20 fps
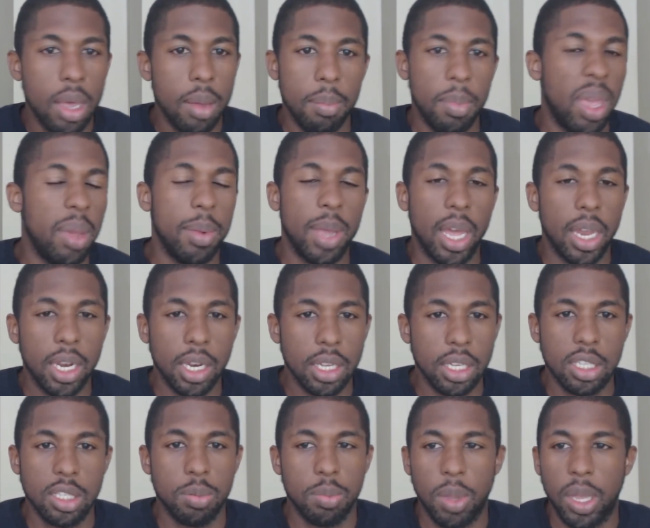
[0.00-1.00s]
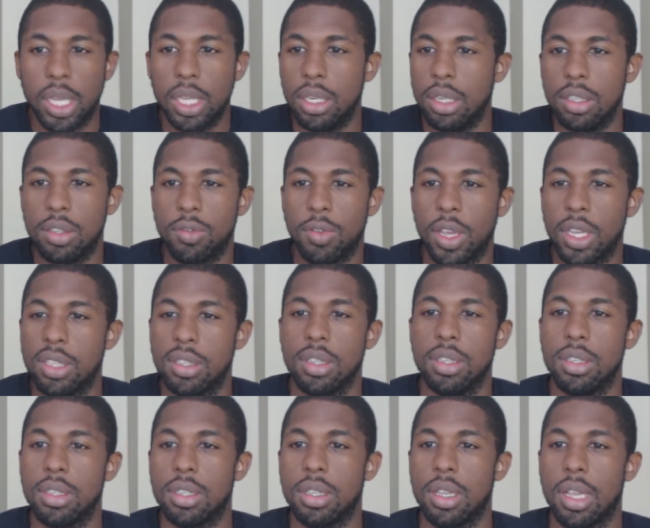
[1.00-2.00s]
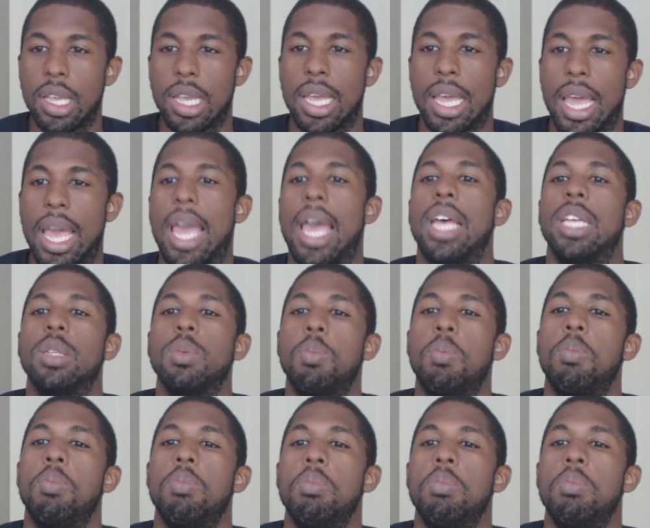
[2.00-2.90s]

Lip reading: Maybe I didn't explain these phases as,